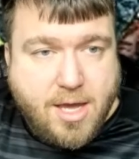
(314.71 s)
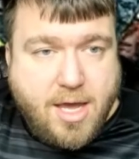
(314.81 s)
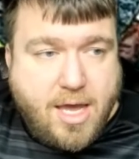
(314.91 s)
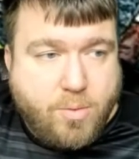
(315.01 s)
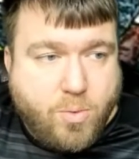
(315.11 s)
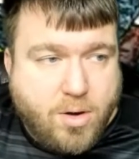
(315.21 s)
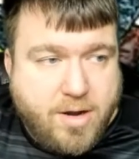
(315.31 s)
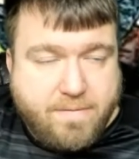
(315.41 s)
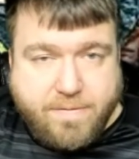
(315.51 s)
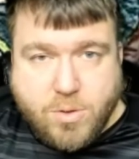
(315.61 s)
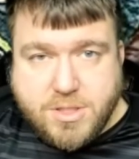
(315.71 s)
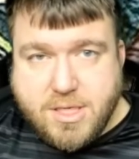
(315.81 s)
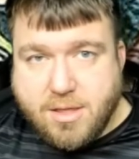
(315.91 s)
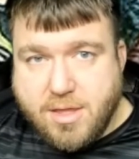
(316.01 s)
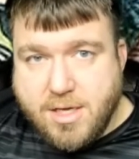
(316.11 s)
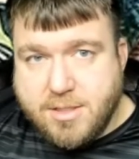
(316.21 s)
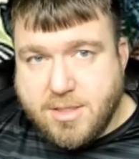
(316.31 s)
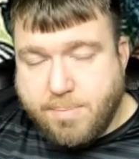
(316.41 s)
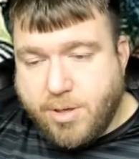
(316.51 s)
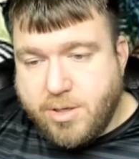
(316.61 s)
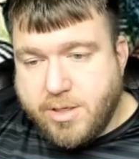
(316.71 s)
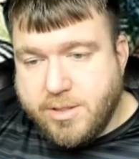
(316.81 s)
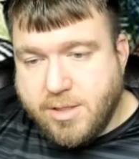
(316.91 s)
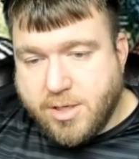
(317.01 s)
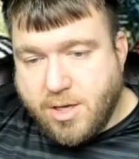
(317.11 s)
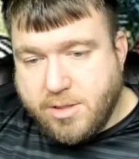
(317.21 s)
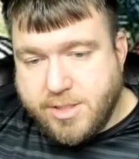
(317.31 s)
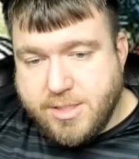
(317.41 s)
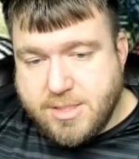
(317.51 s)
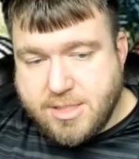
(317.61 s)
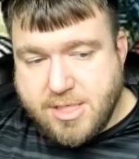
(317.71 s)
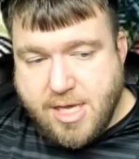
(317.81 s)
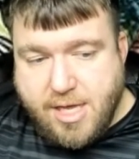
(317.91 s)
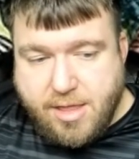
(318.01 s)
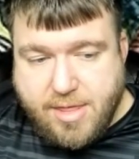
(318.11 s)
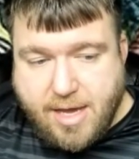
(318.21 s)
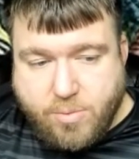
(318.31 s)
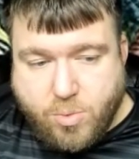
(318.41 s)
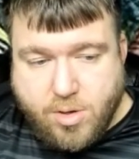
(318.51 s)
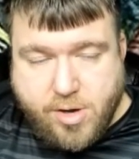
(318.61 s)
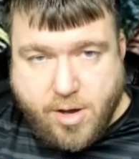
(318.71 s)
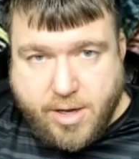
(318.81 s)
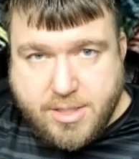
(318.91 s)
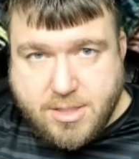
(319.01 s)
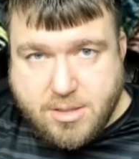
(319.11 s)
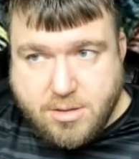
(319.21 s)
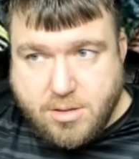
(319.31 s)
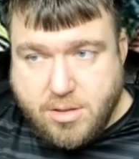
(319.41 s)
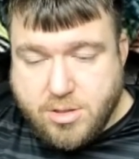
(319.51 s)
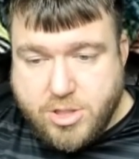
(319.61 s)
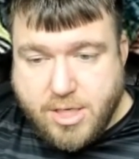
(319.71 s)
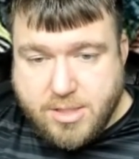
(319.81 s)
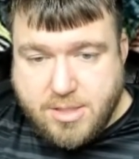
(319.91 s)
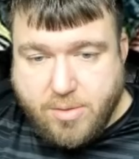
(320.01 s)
and were enforcing things upon the colonists that were not just.